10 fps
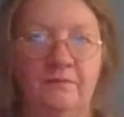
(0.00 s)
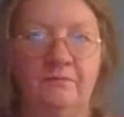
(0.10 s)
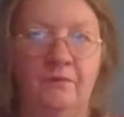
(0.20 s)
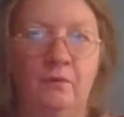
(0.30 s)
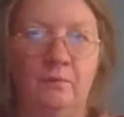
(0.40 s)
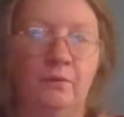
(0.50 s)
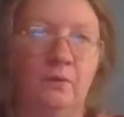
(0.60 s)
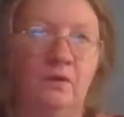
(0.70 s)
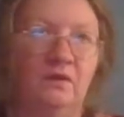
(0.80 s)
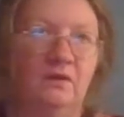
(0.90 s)

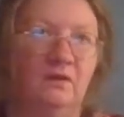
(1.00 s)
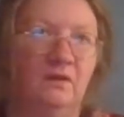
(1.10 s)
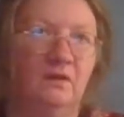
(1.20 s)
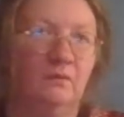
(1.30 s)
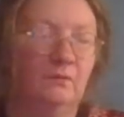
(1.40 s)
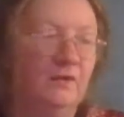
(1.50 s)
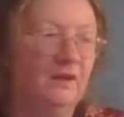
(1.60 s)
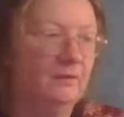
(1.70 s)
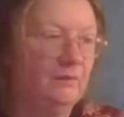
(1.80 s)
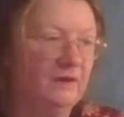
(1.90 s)
floorboard
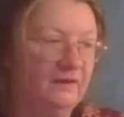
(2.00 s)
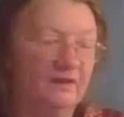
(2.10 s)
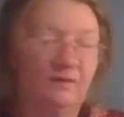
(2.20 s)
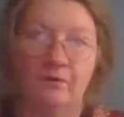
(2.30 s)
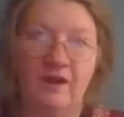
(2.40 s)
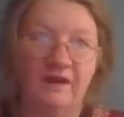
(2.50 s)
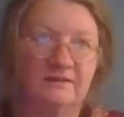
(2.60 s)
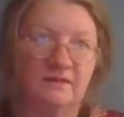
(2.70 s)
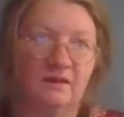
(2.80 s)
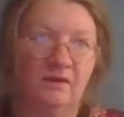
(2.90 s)
where the
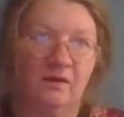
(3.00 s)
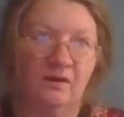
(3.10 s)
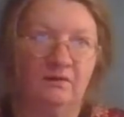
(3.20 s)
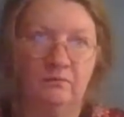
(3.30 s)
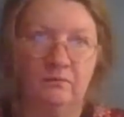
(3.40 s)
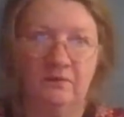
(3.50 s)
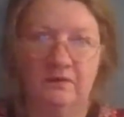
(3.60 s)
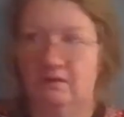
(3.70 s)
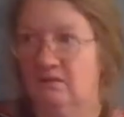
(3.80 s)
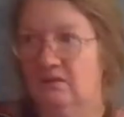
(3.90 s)
cracks are, where